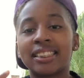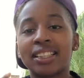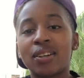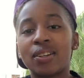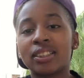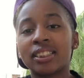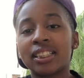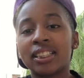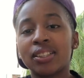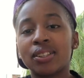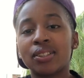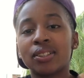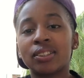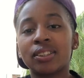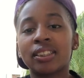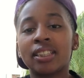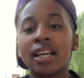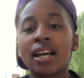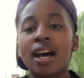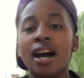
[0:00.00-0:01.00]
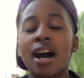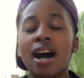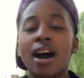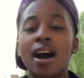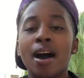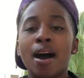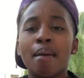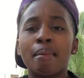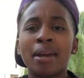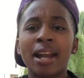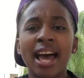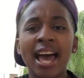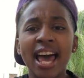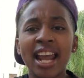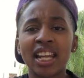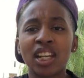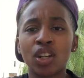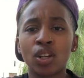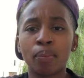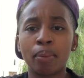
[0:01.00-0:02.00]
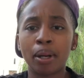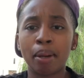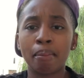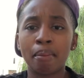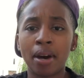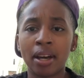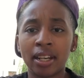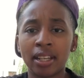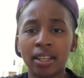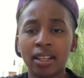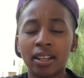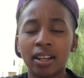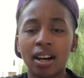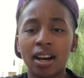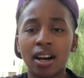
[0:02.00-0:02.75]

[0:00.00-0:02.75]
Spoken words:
sales skills. And I had a little bit of money